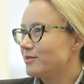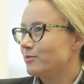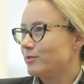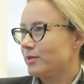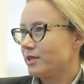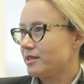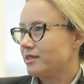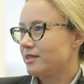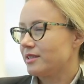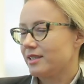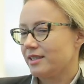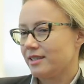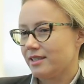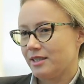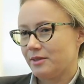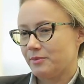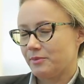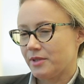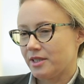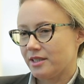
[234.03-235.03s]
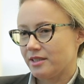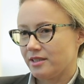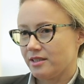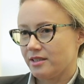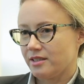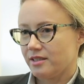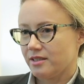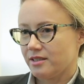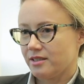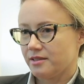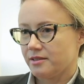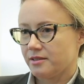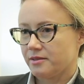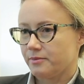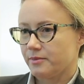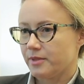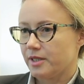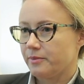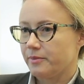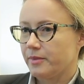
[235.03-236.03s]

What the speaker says: but really my